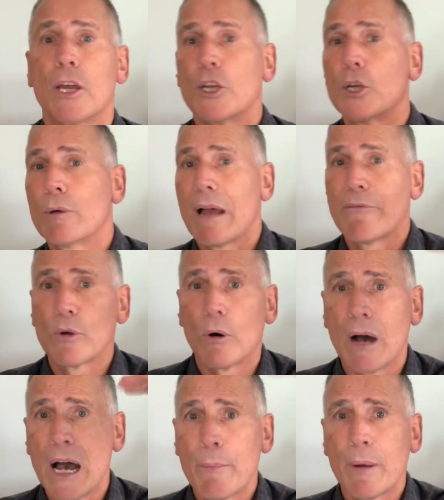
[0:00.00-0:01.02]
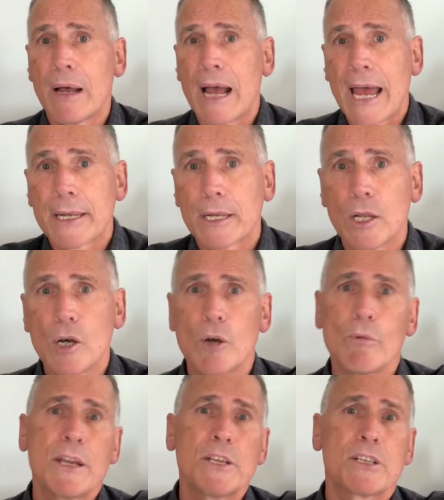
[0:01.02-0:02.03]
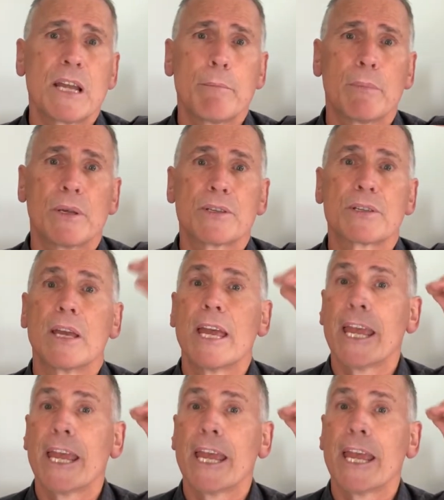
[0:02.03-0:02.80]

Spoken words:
you have your upper and lower range numbers